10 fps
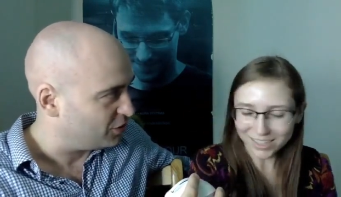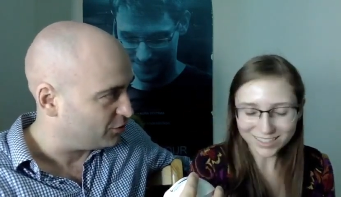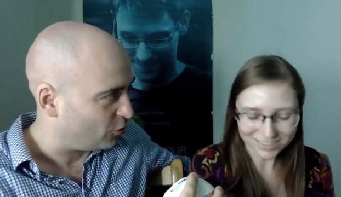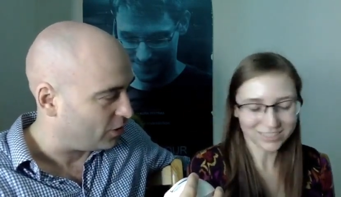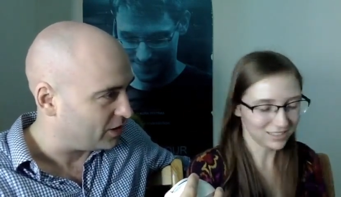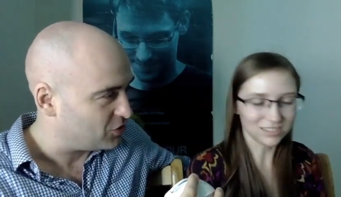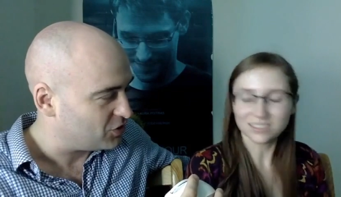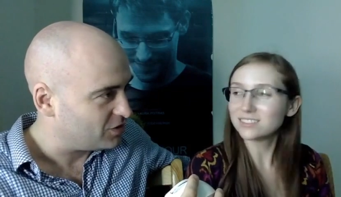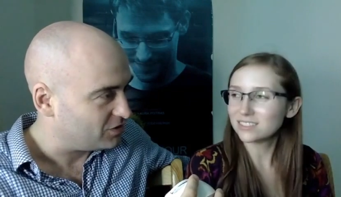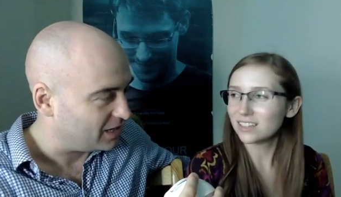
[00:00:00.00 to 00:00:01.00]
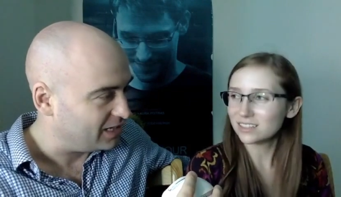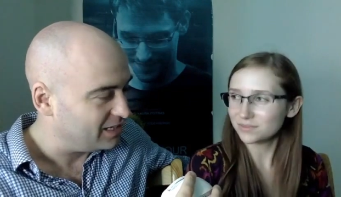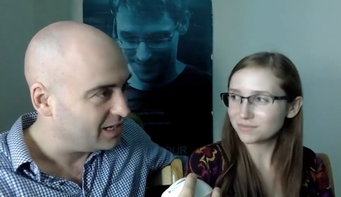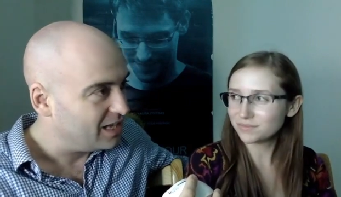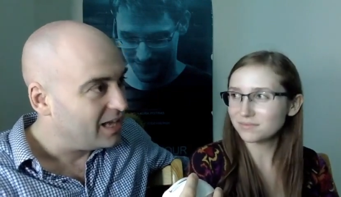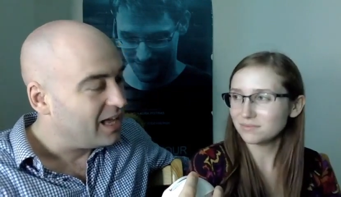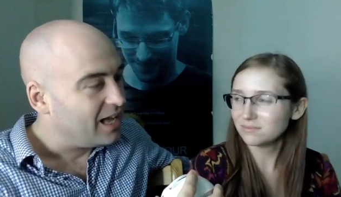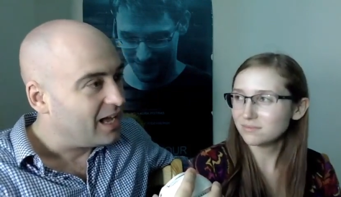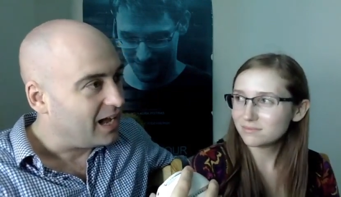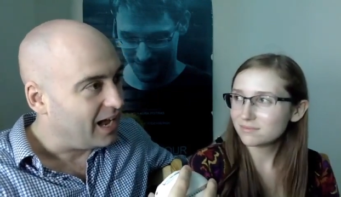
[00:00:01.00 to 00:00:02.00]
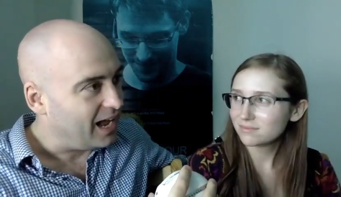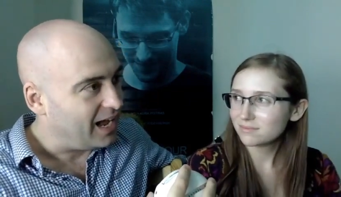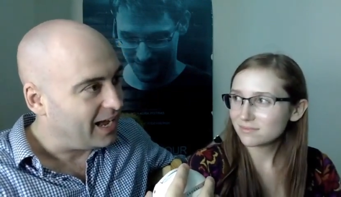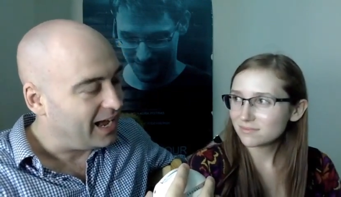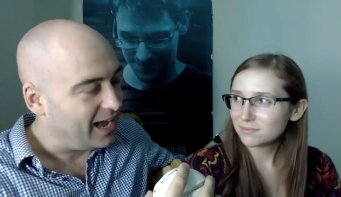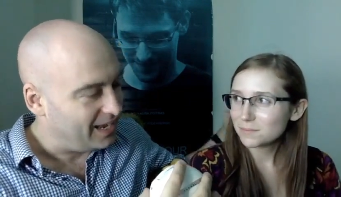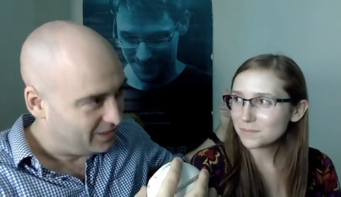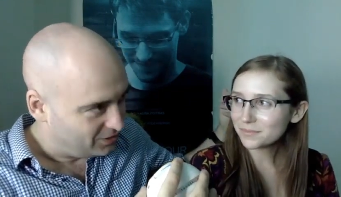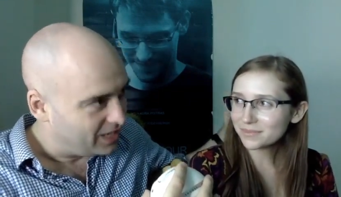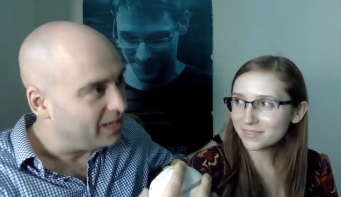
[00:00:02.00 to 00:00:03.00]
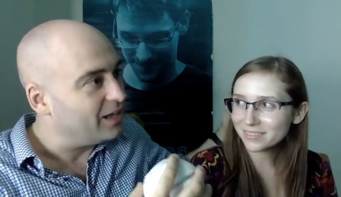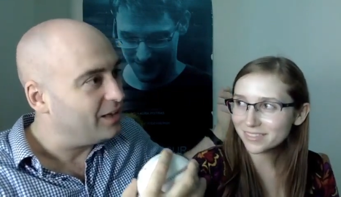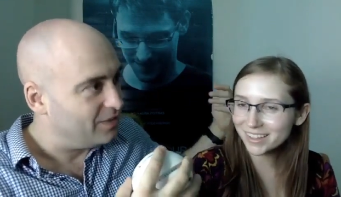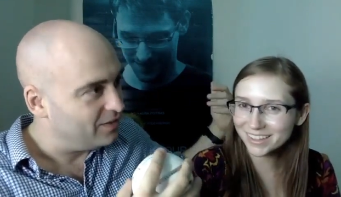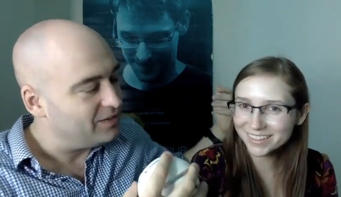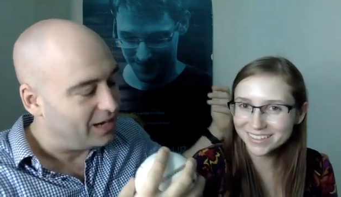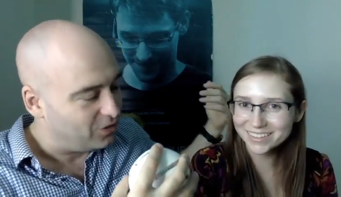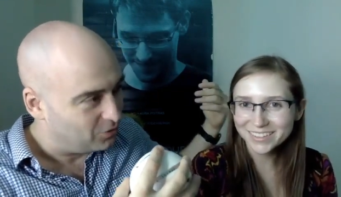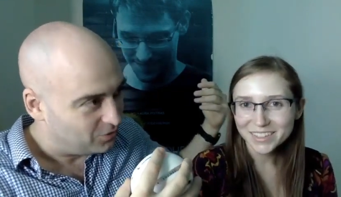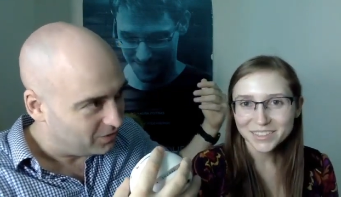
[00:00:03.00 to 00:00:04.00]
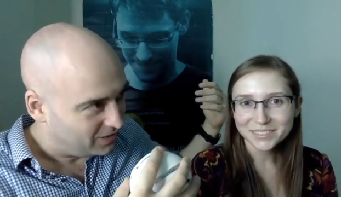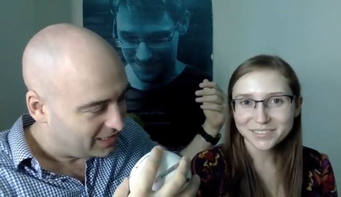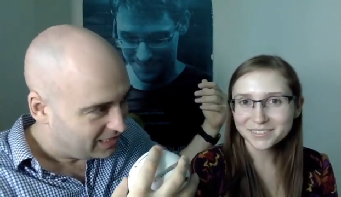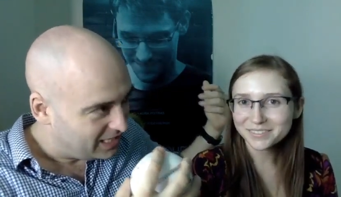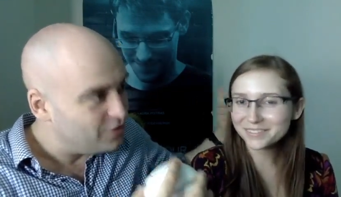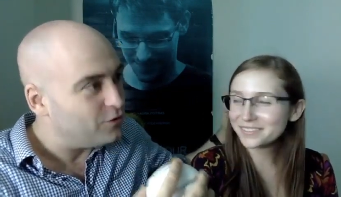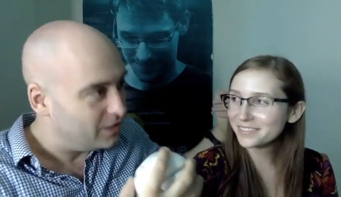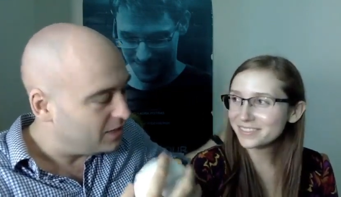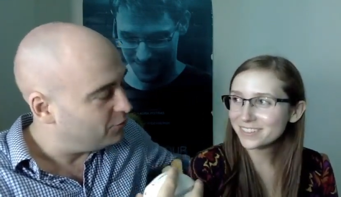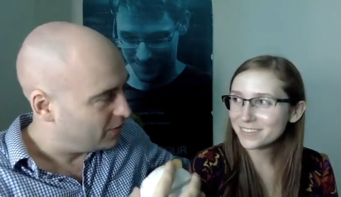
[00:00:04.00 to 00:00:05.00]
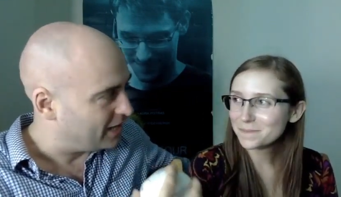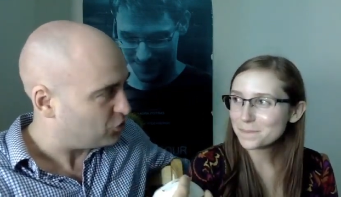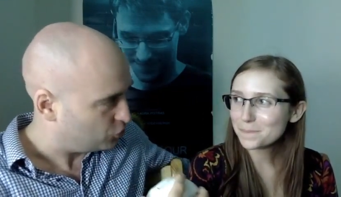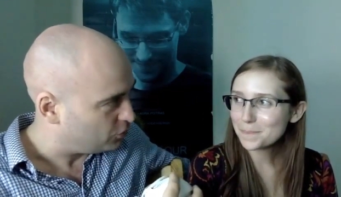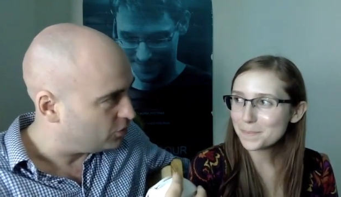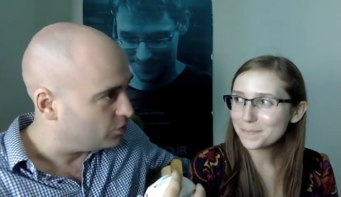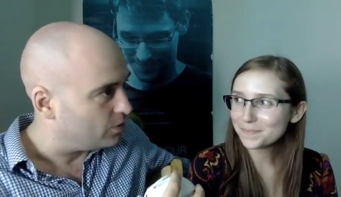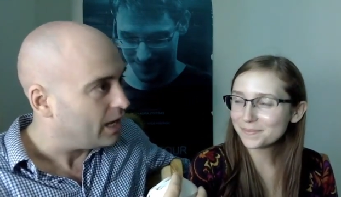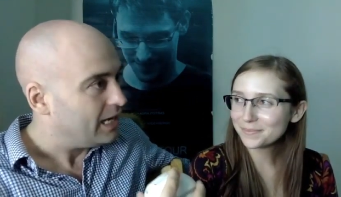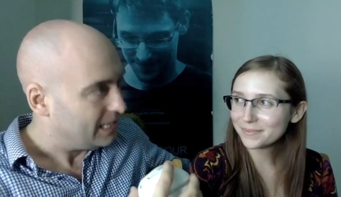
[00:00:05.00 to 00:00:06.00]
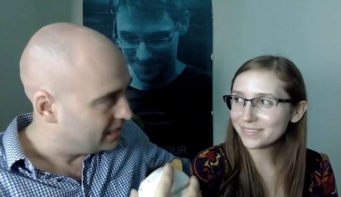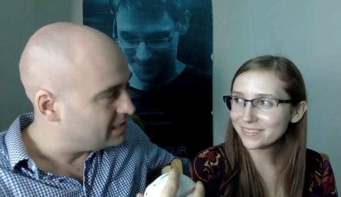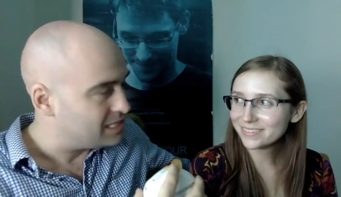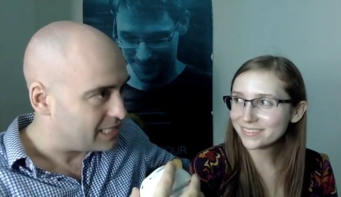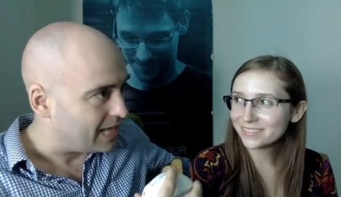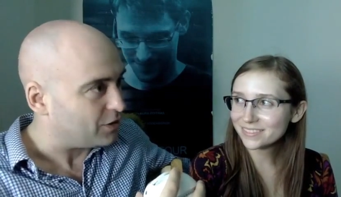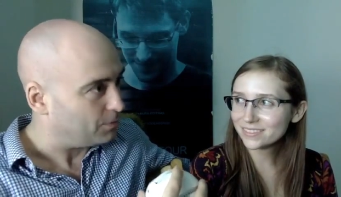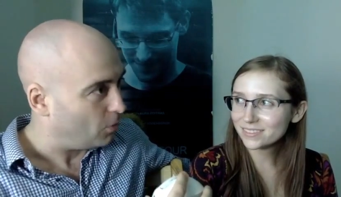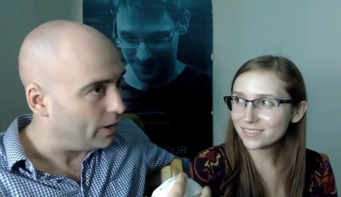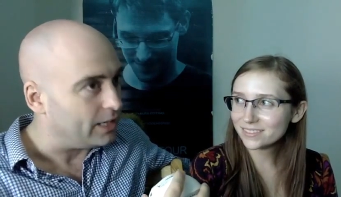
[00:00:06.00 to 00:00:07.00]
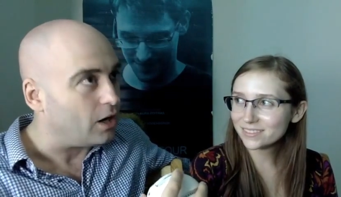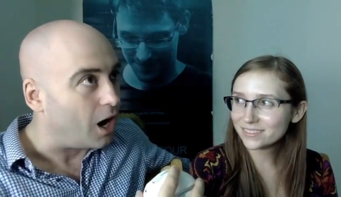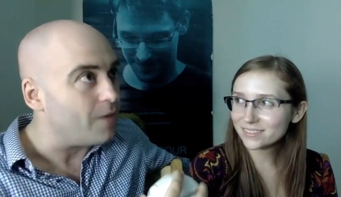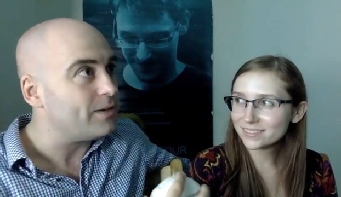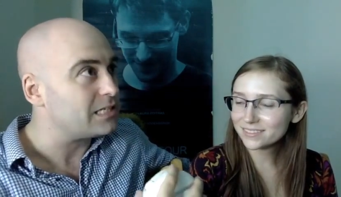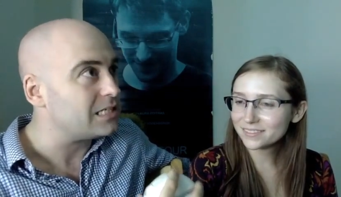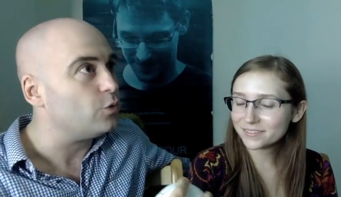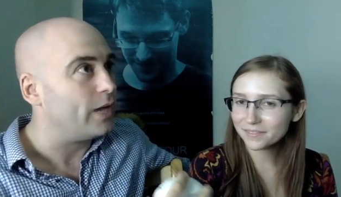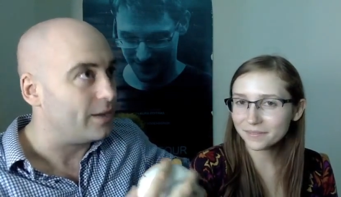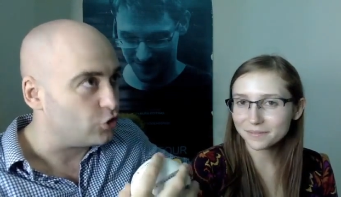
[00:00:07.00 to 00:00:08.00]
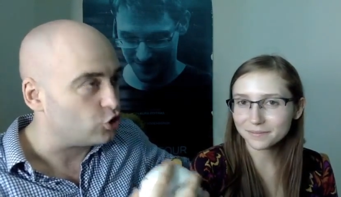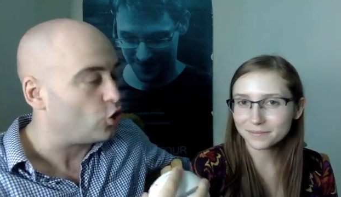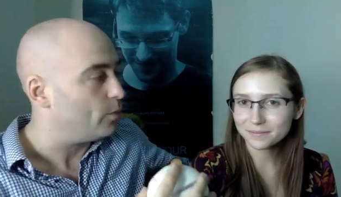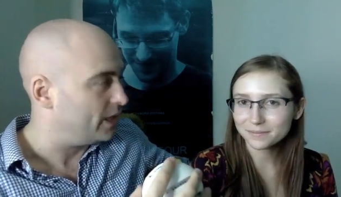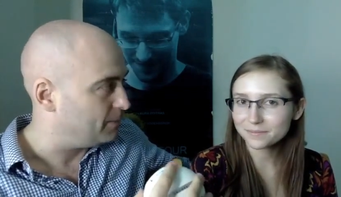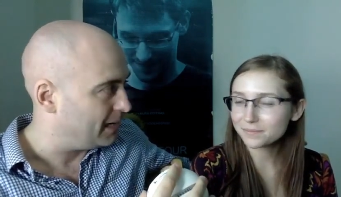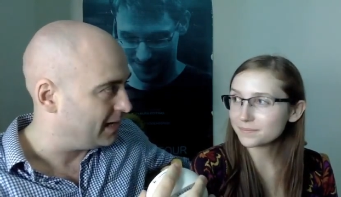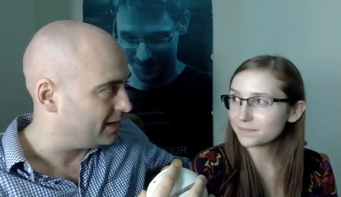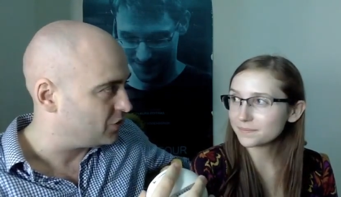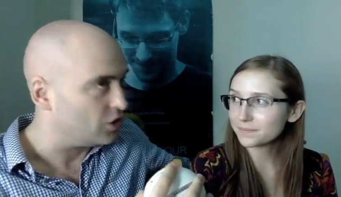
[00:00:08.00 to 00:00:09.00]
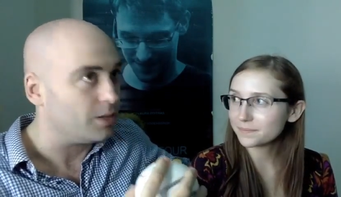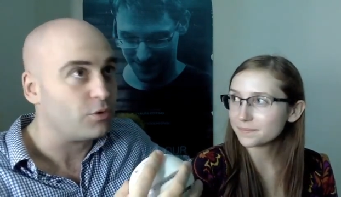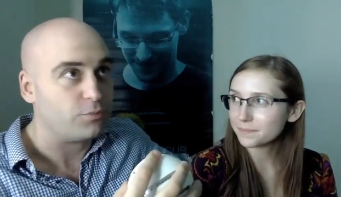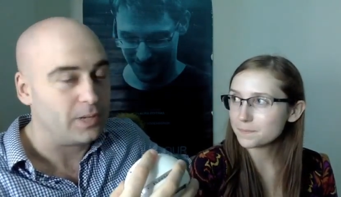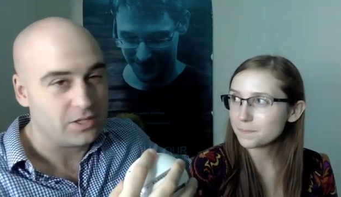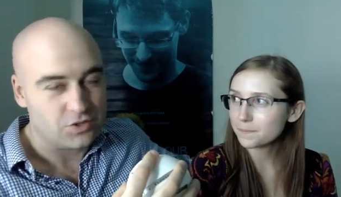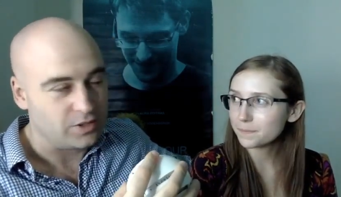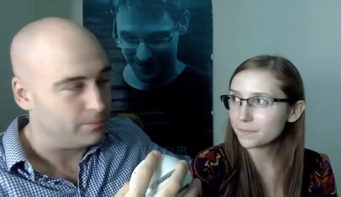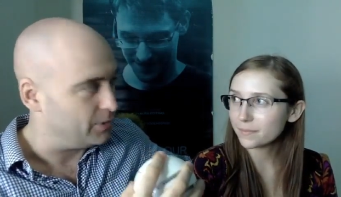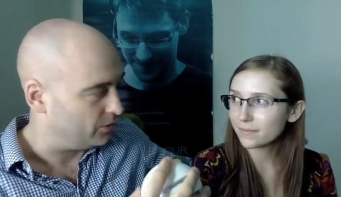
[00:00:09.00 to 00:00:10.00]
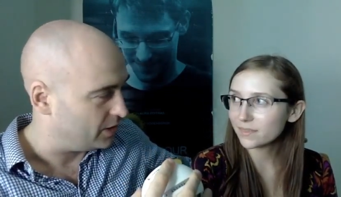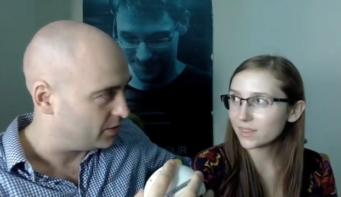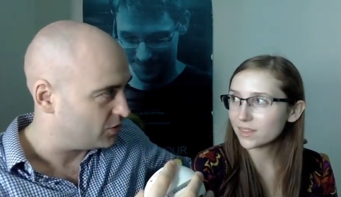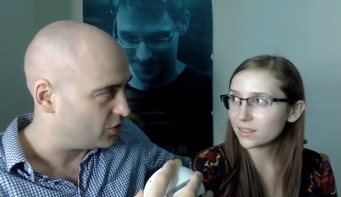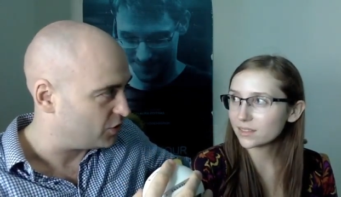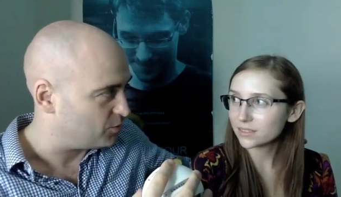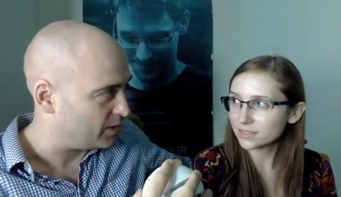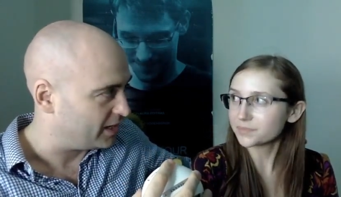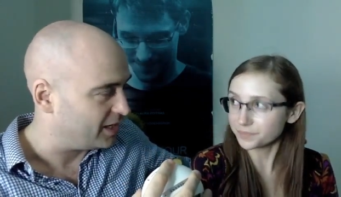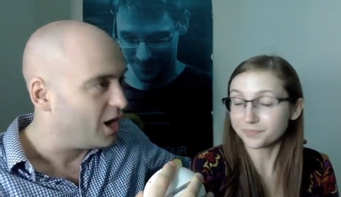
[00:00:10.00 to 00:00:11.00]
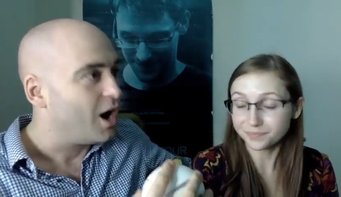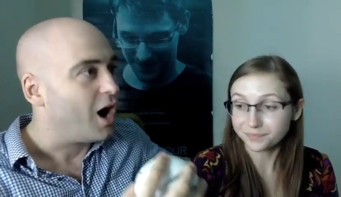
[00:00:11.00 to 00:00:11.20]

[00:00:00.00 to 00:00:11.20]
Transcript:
Speaker 1: to the forest, right? Mm -hmm. I, okay, now, even if that's true, is that the point? Obviously, we have so many pigs. The number of pigs is in the billions on this planet.